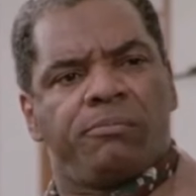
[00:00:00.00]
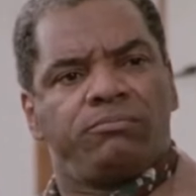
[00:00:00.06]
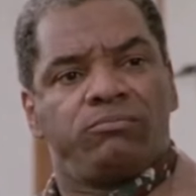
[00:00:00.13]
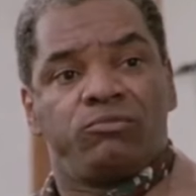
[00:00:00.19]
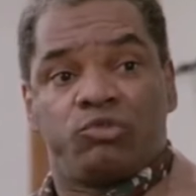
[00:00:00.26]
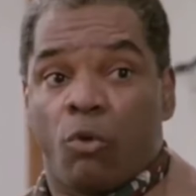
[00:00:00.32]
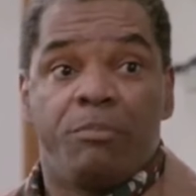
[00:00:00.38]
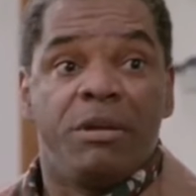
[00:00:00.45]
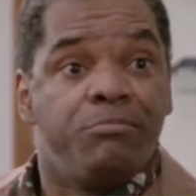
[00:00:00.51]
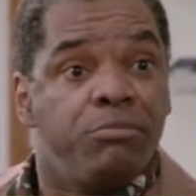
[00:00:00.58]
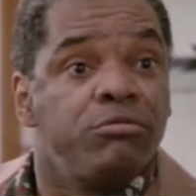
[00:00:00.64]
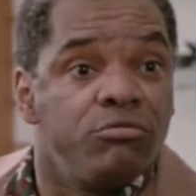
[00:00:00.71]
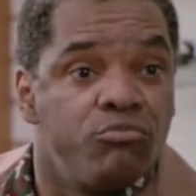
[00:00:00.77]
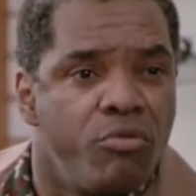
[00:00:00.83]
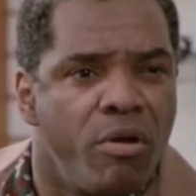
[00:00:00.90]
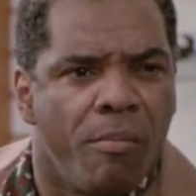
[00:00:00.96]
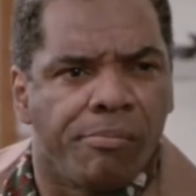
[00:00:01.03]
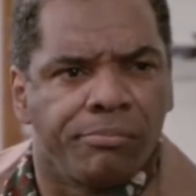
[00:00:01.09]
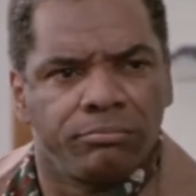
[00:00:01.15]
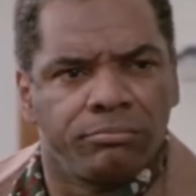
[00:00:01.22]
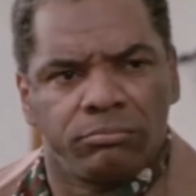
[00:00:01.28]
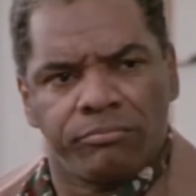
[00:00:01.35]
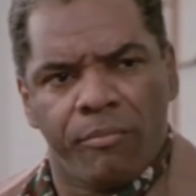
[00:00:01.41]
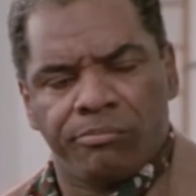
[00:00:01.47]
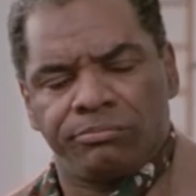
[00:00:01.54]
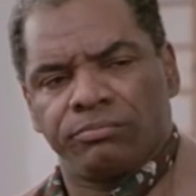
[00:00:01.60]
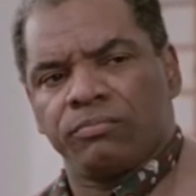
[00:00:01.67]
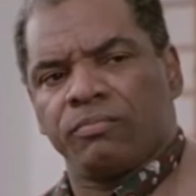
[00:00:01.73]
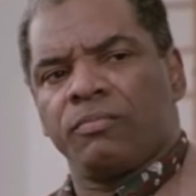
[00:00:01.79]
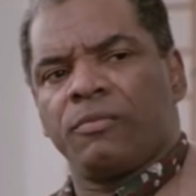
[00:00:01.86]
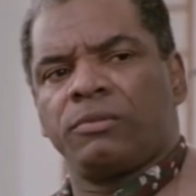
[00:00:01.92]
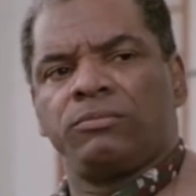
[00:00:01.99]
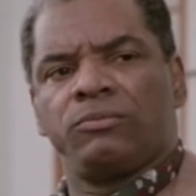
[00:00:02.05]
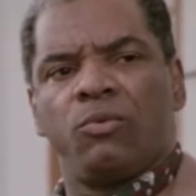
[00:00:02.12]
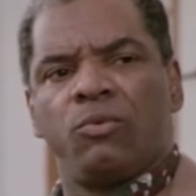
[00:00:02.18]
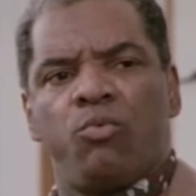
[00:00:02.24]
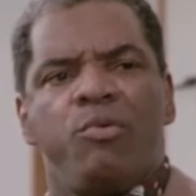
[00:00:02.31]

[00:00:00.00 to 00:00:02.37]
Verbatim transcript: Don't be pussy whip. Whip